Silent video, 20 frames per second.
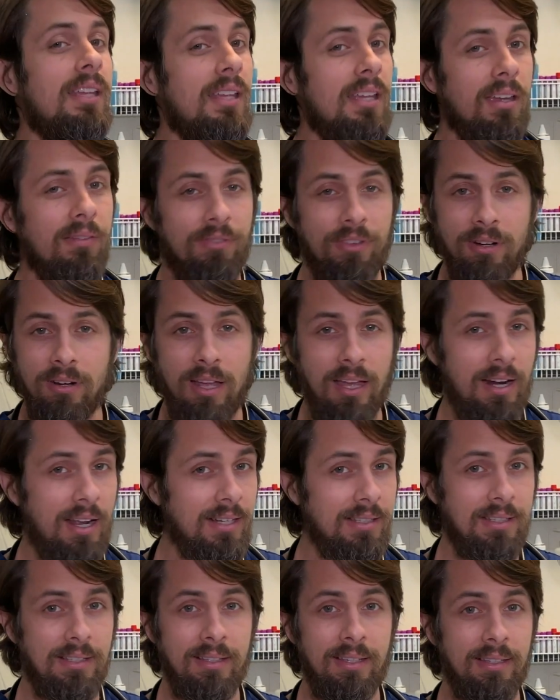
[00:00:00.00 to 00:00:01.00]
If they're not
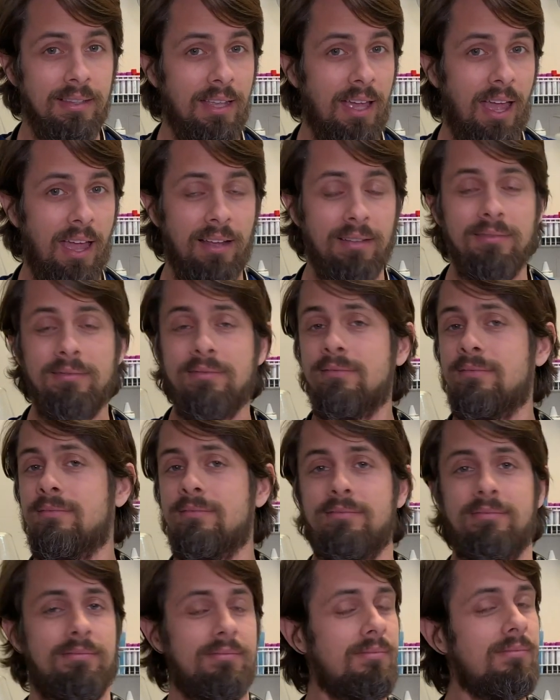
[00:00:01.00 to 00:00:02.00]
acting like that,
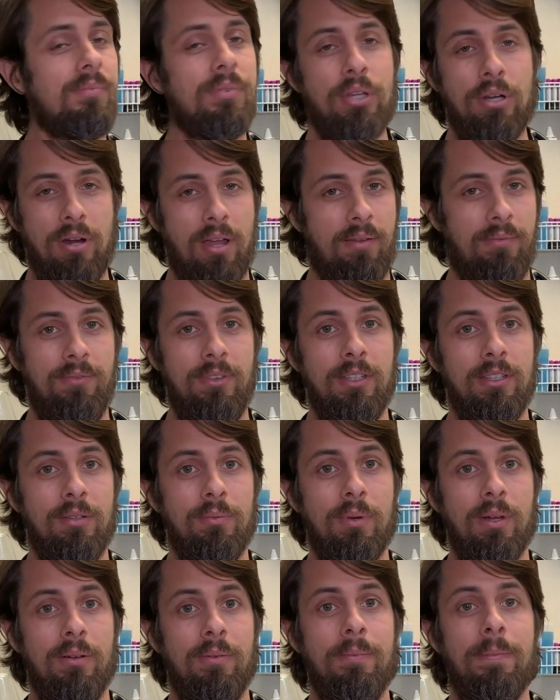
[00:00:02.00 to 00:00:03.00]
they're not feeling
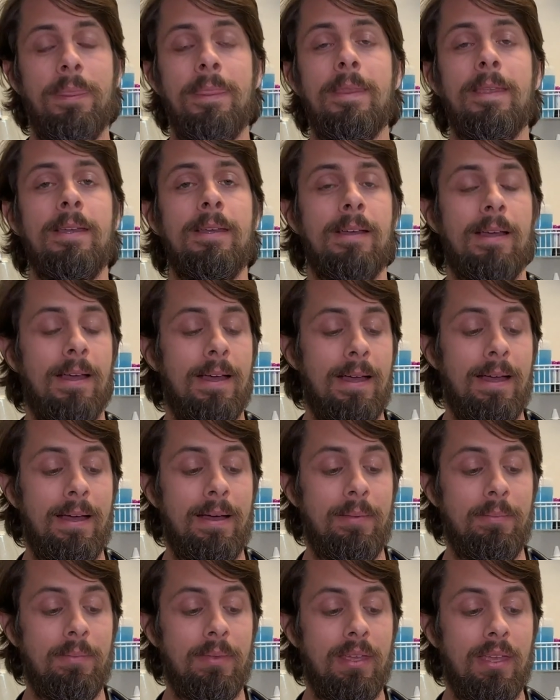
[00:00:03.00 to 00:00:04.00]

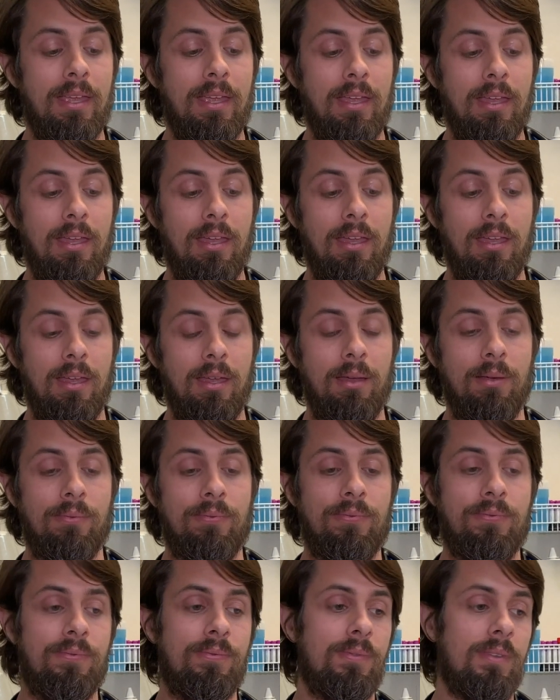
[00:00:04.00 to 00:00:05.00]
well.
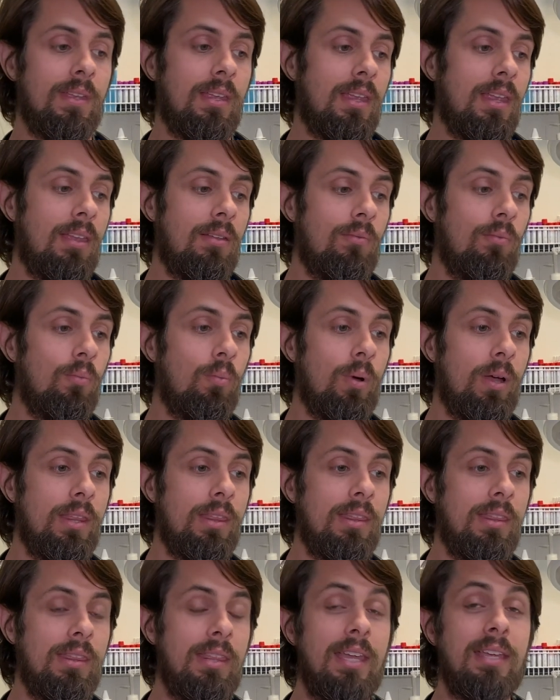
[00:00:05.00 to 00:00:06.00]
If
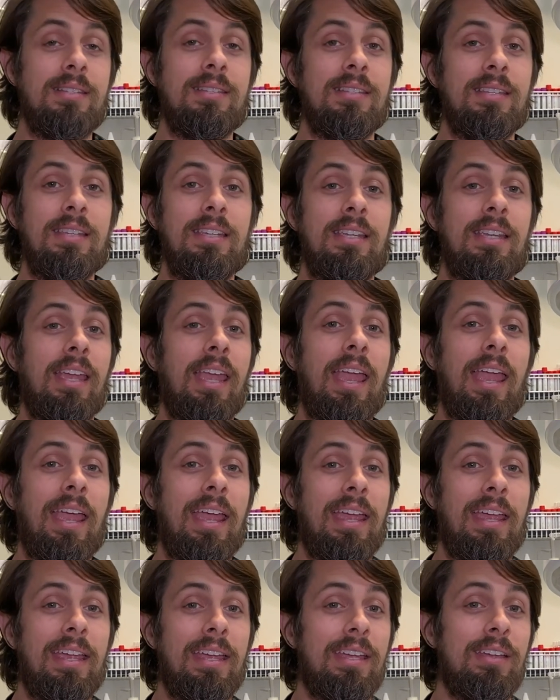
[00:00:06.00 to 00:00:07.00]
when they see
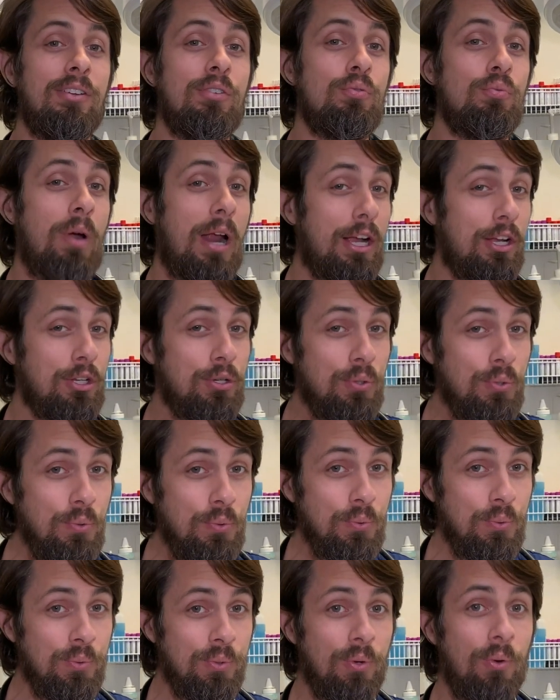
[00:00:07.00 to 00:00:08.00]
a
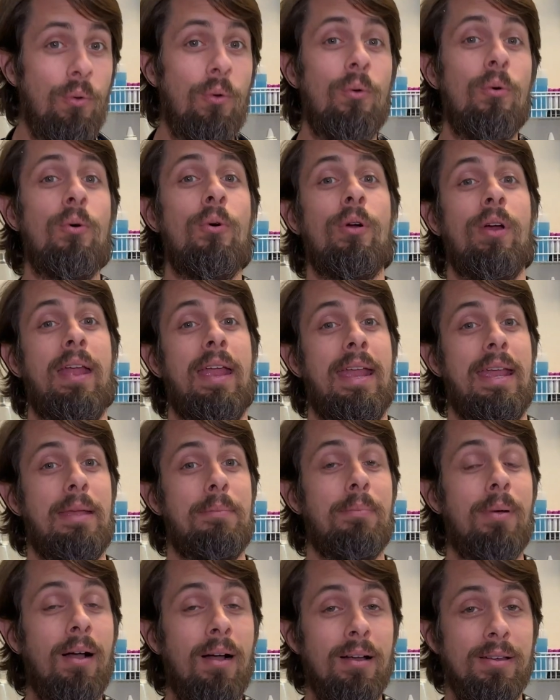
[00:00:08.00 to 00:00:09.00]
raccoon or a
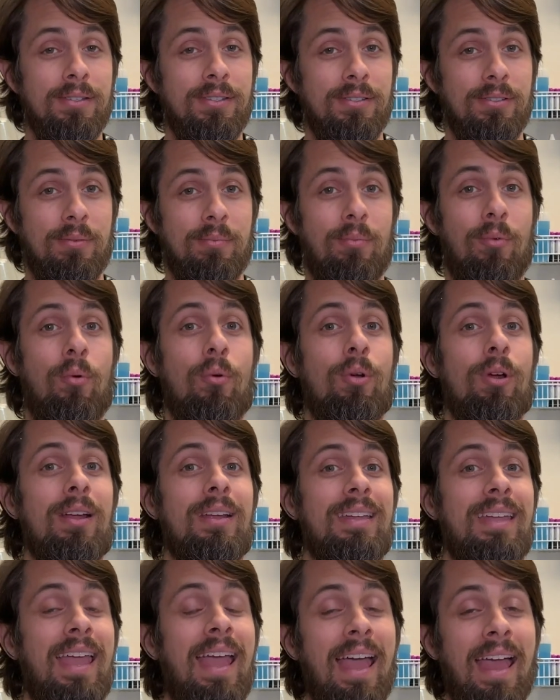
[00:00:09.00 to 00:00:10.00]
possum or
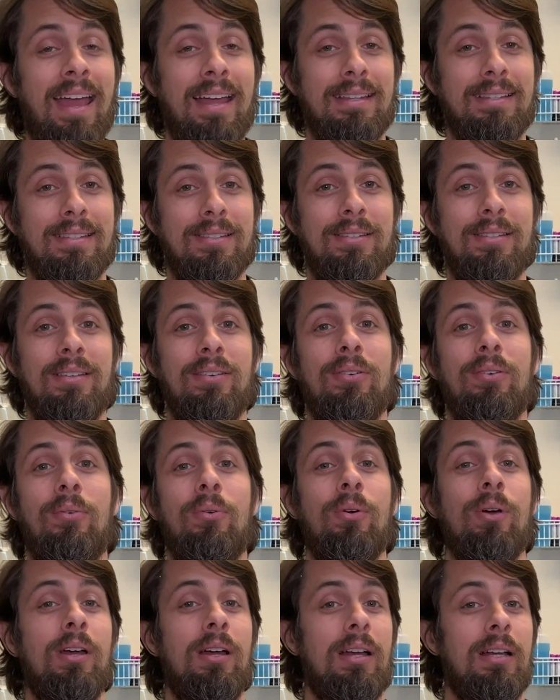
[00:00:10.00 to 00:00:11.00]
a cat
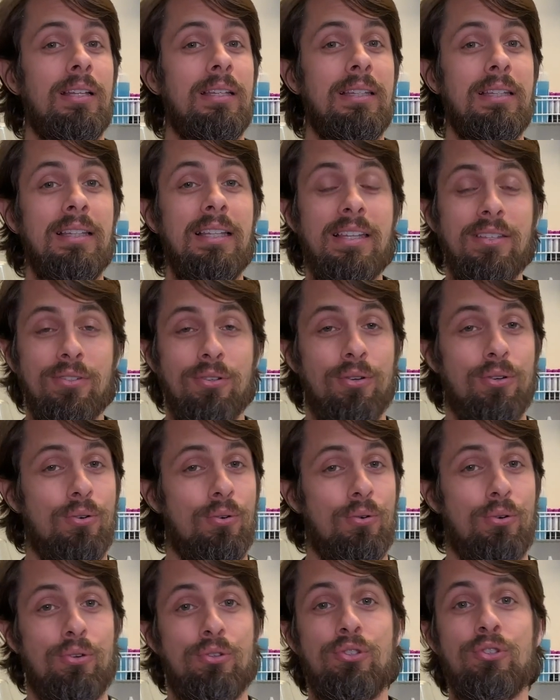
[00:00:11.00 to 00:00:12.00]
or a lizard
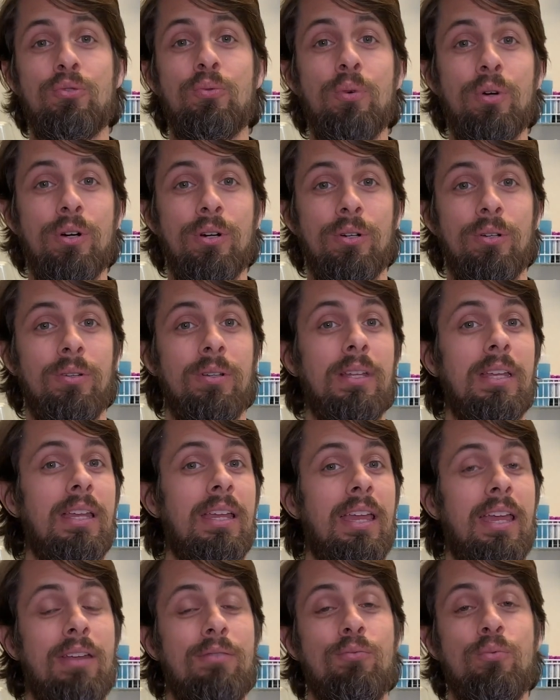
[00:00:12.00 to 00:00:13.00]
or a squirrel
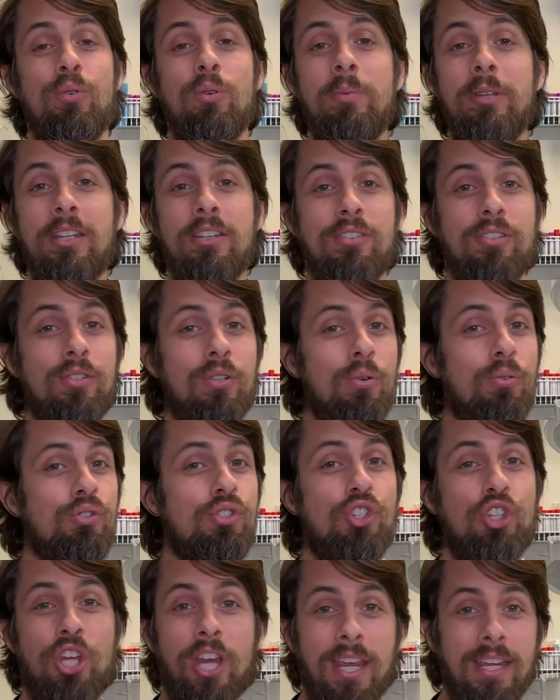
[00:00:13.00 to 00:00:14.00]
and Ruby doesn't go
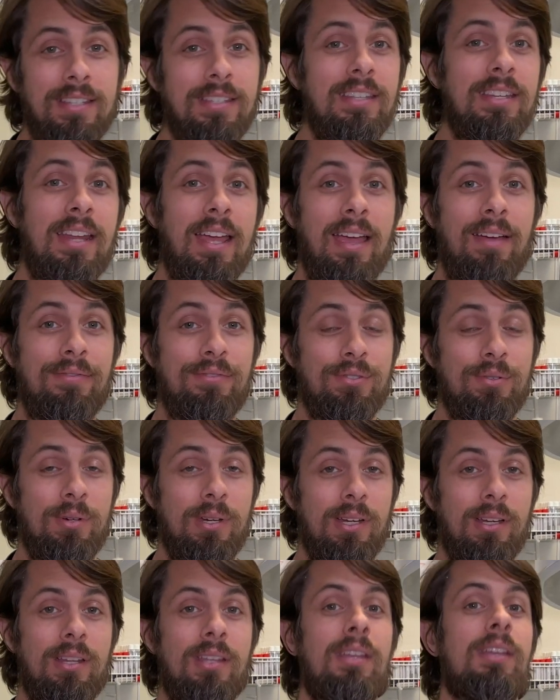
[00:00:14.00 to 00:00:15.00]
chasing after
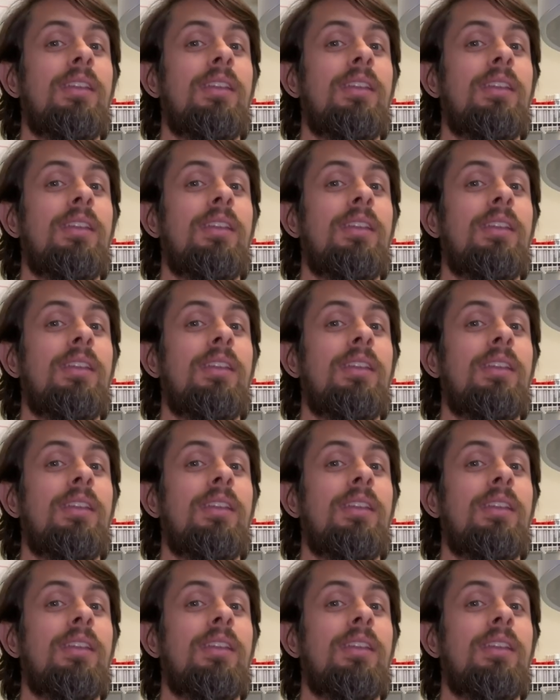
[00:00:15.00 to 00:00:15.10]
it,